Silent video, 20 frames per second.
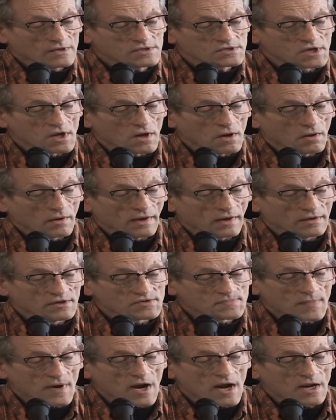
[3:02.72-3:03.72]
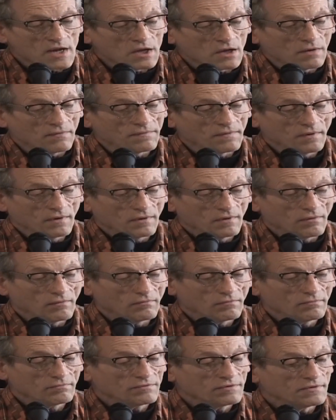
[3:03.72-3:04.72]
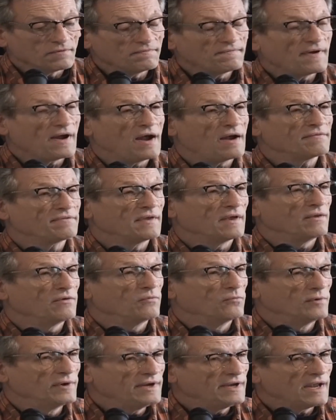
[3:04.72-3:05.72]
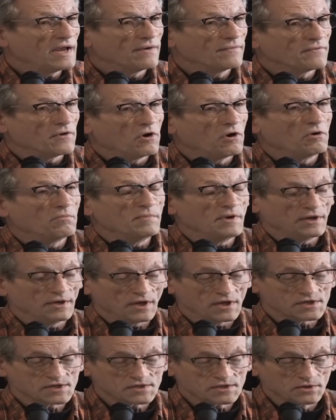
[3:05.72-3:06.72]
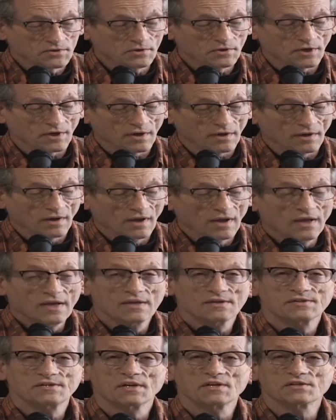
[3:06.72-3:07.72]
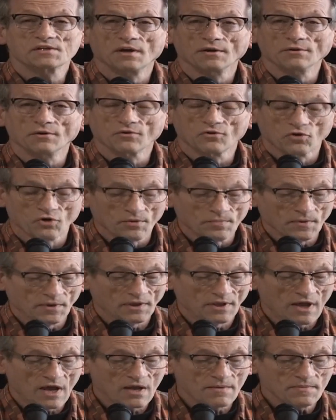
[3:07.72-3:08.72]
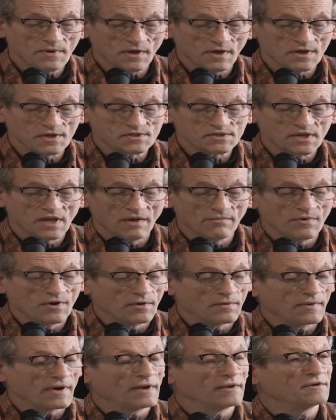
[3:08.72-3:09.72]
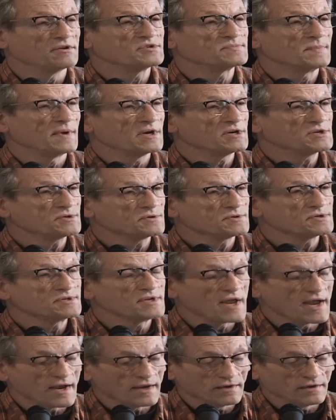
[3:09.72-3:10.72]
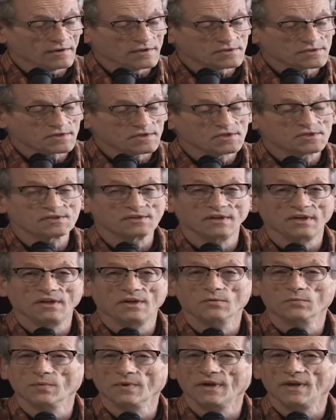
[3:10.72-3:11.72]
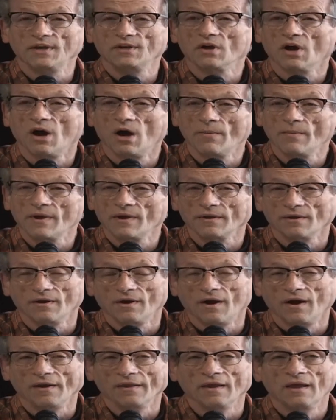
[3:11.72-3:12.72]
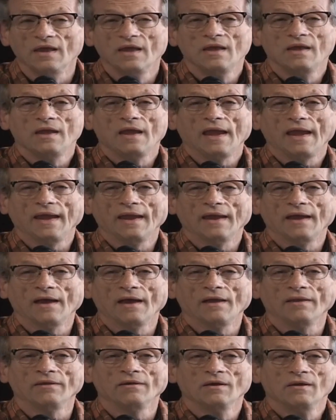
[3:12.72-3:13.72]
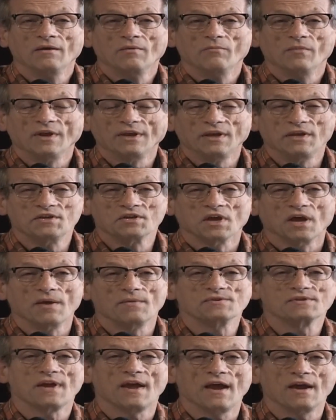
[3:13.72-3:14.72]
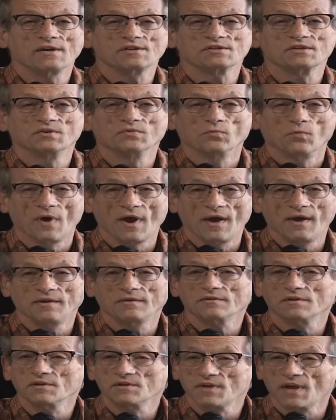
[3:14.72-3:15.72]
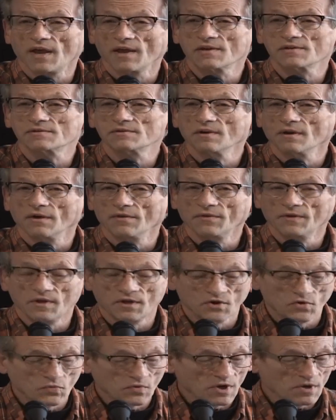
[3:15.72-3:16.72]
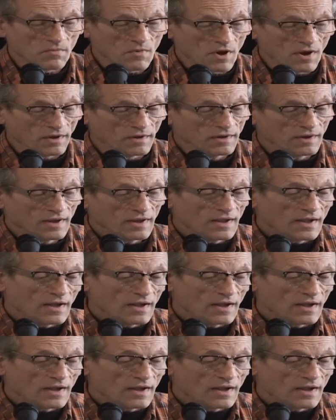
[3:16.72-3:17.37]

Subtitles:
So in spite of the fact that we have all been excluded, 600 corporate lobbyists have been granted special status to see, read, comment on, and many times to actually write the text of the agreement.